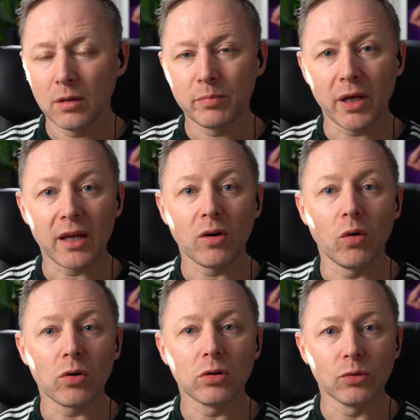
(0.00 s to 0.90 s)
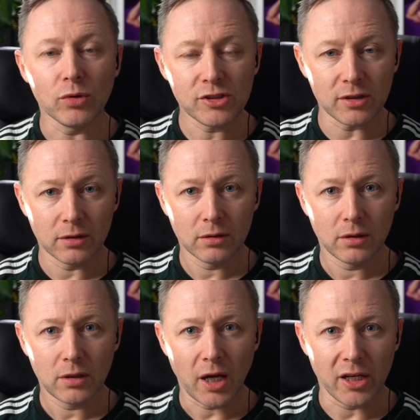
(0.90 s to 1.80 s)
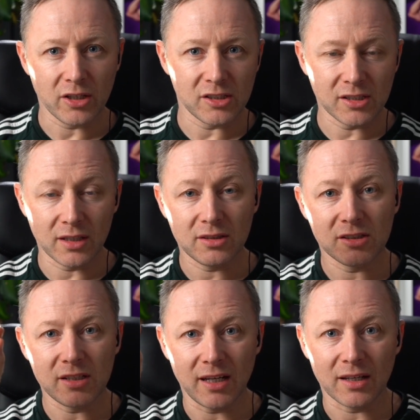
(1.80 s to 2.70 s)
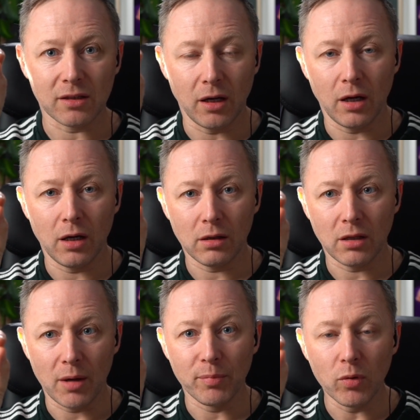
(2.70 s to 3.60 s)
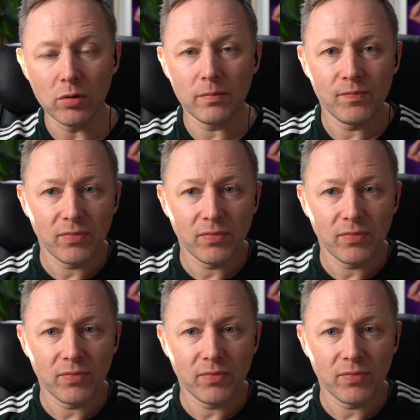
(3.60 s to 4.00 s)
But it got closer, and you could start to see a little boat.